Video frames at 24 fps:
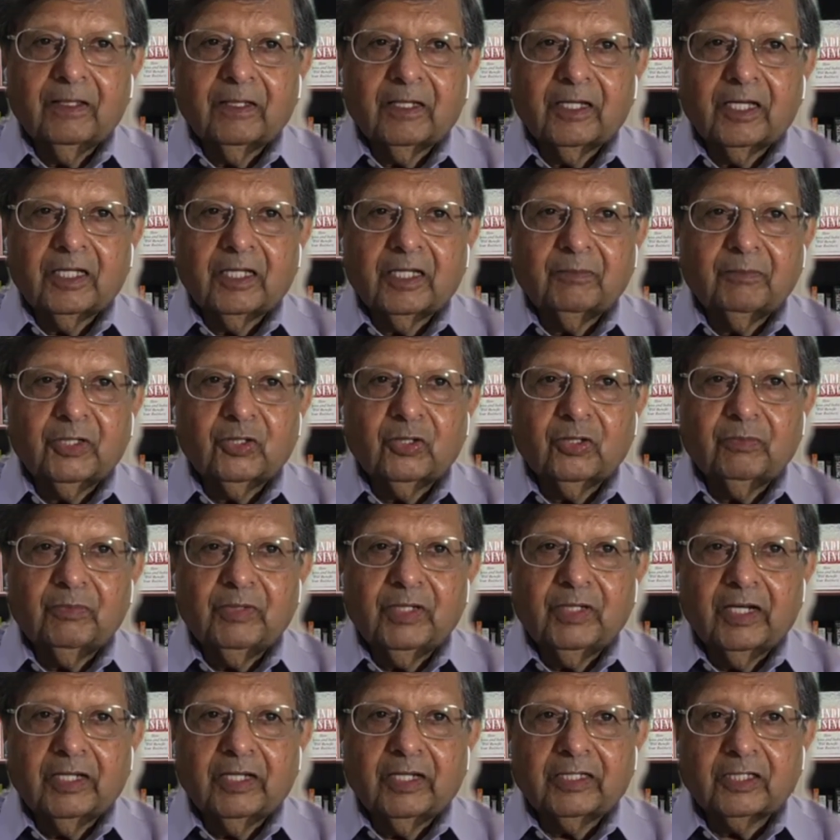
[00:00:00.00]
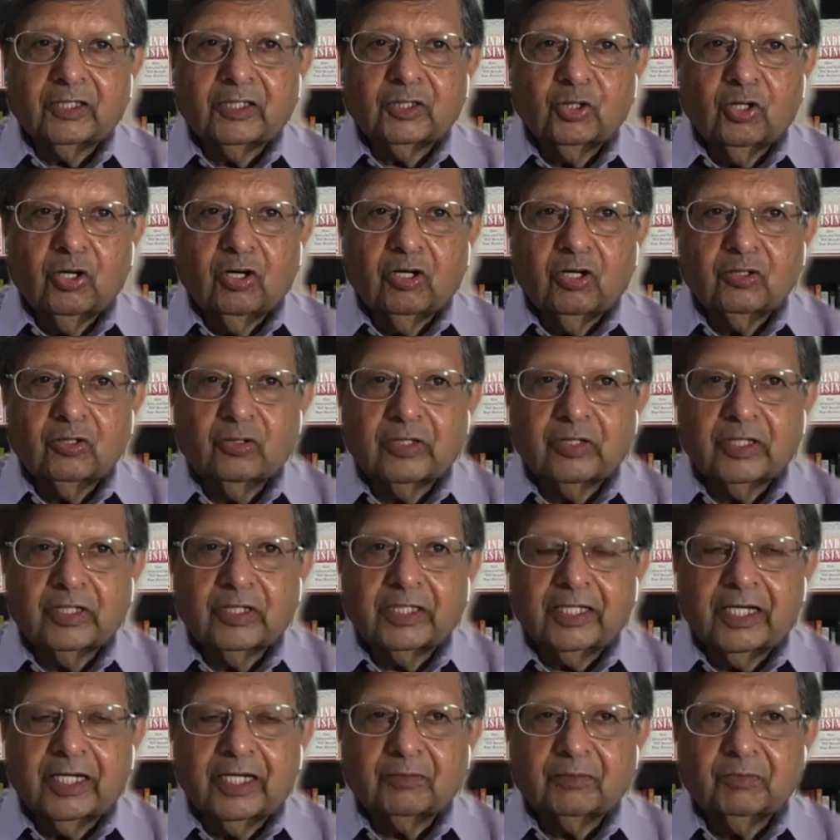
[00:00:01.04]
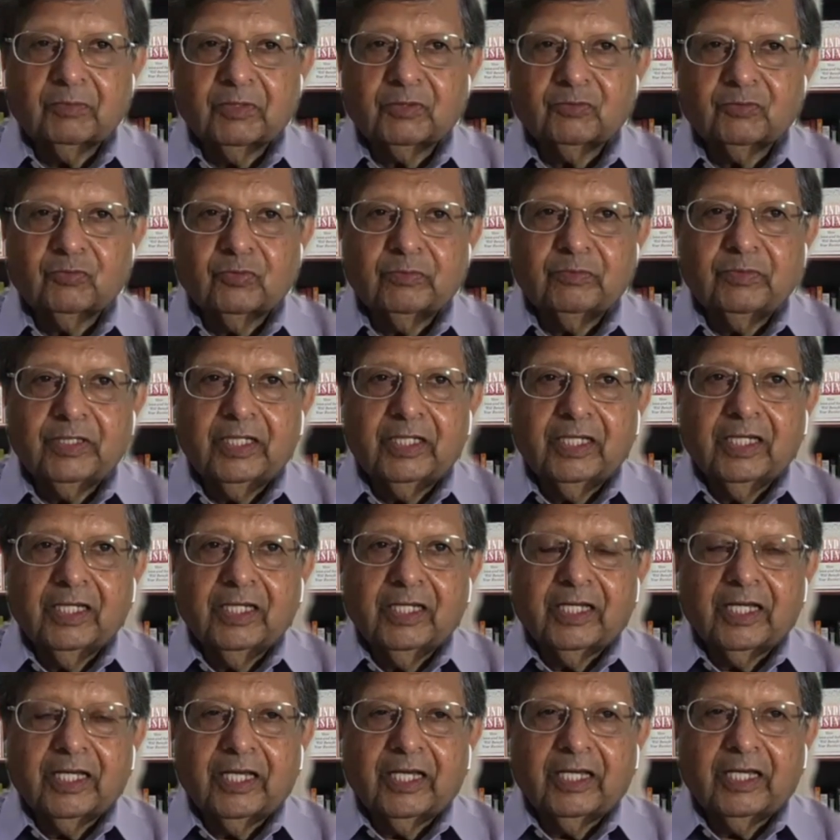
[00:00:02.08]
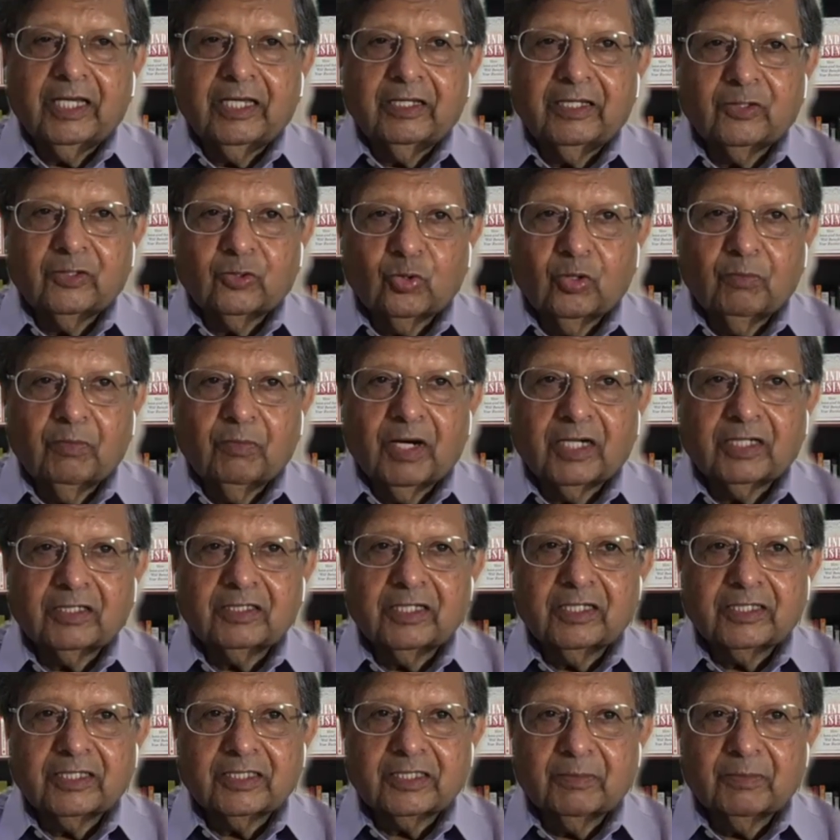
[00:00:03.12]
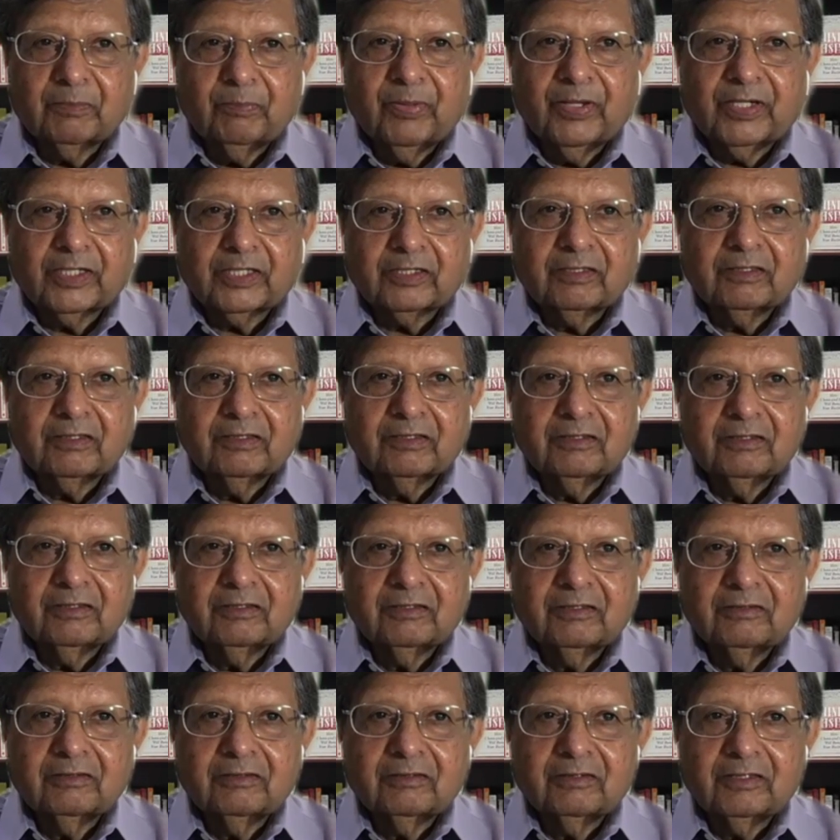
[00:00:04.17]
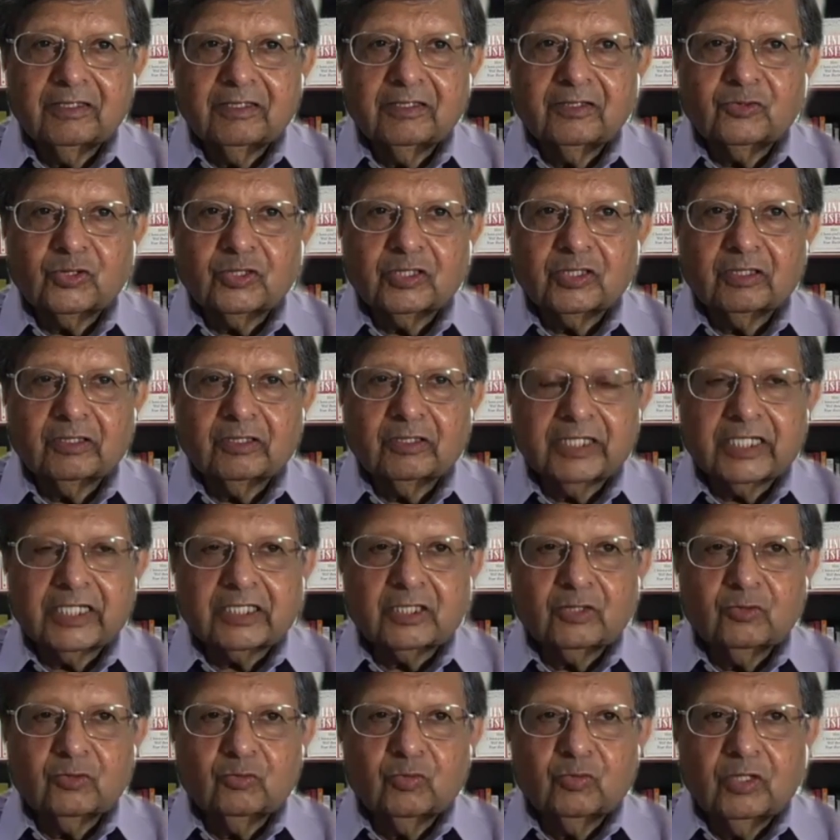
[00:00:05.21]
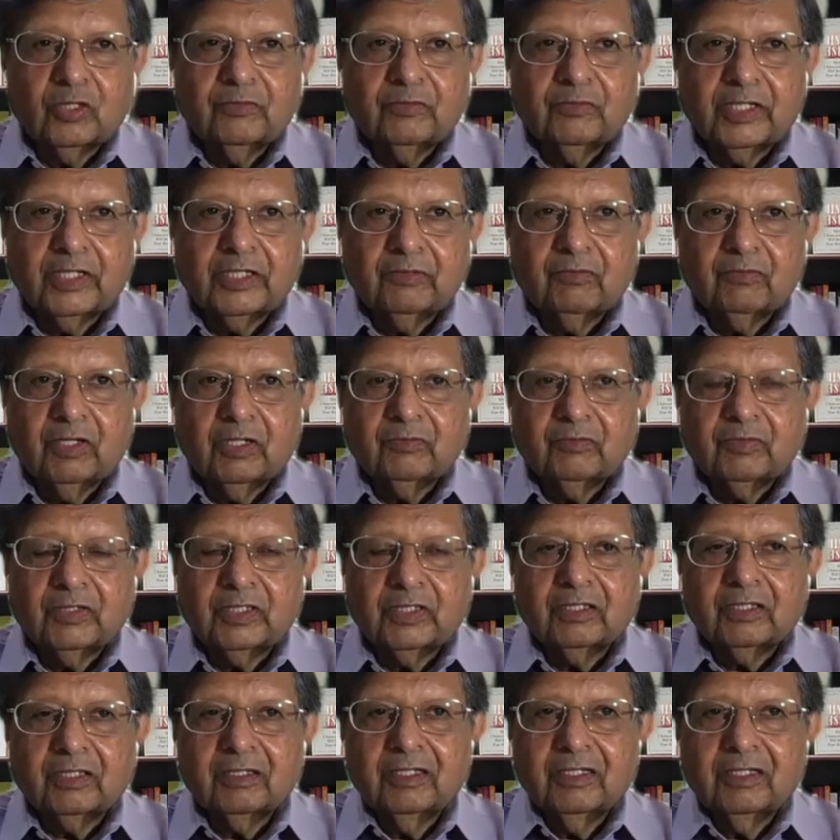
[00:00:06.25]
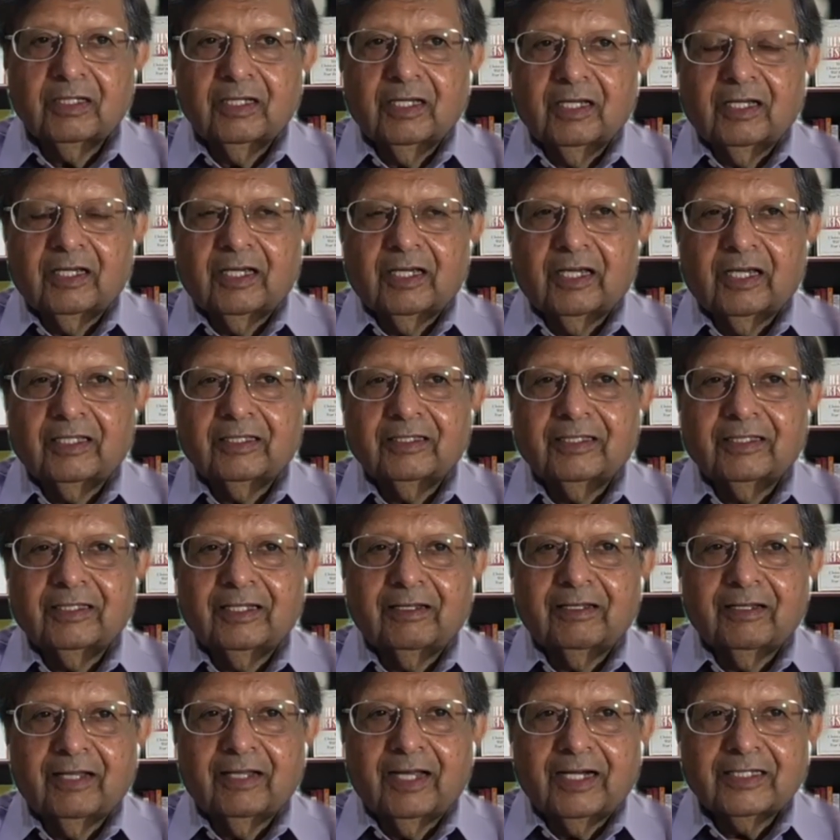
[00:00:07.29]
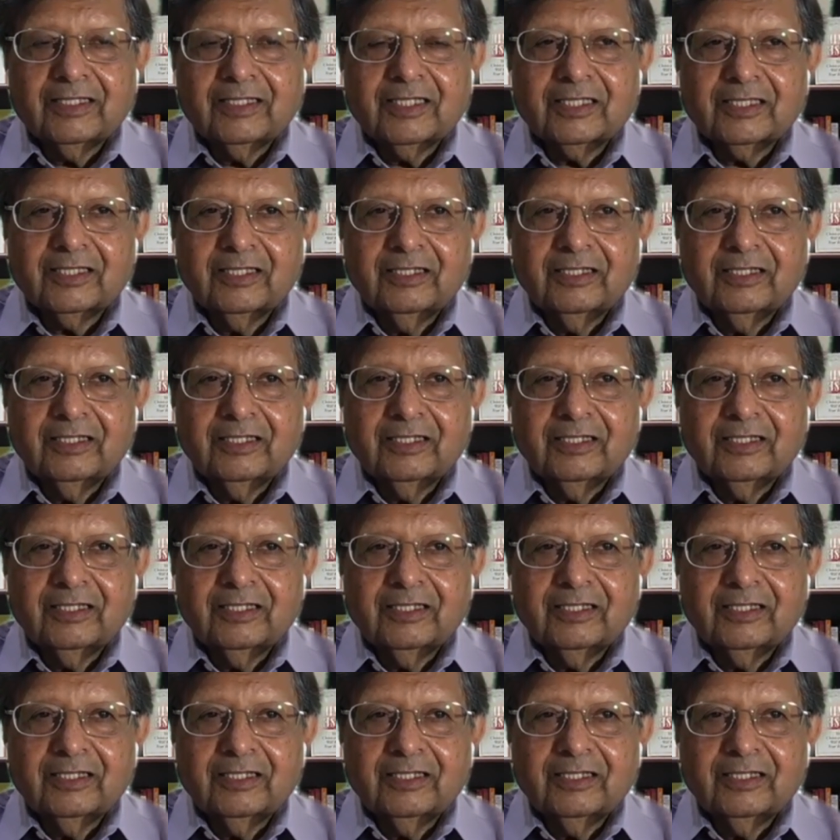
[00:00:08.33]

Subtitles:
And may not be like a dog or a cat, but would be a robot as a pet. Interesting, that's the world we are evolving. And the largest